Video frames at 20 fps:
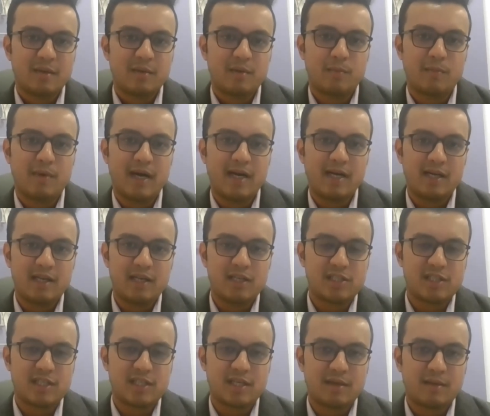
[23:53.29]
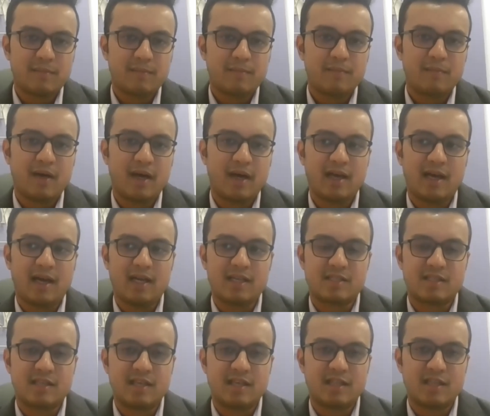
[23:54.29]
So by teaching, by
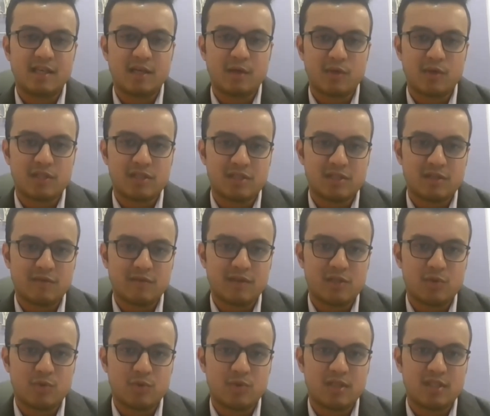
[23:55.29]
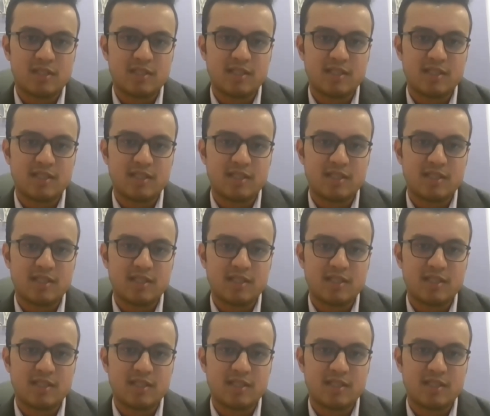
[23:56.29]
answering the questions of their students,